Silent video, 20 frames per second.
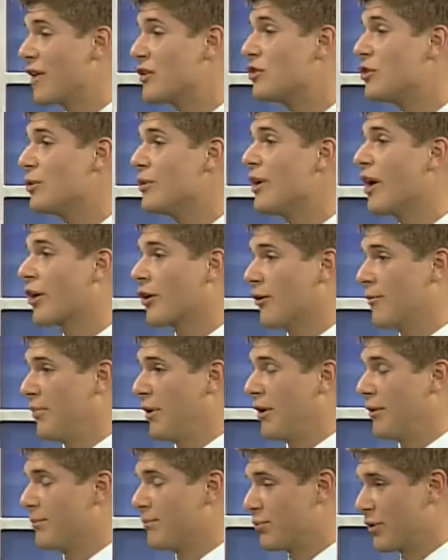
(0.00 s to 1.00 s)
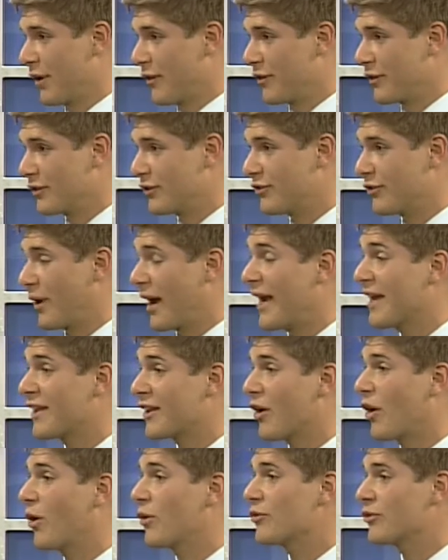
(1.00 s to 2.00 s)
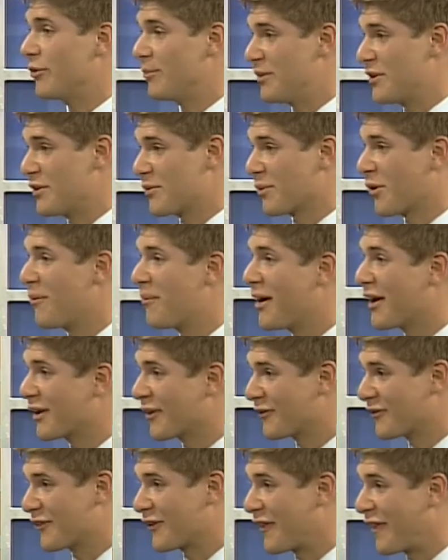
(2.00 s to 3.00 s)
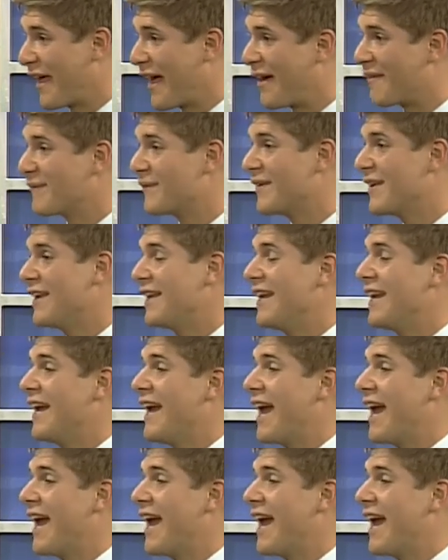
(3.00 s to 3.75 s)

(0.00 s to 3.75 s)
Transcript: two younger brothers, so I could also be a role model for them. Mm-hmm.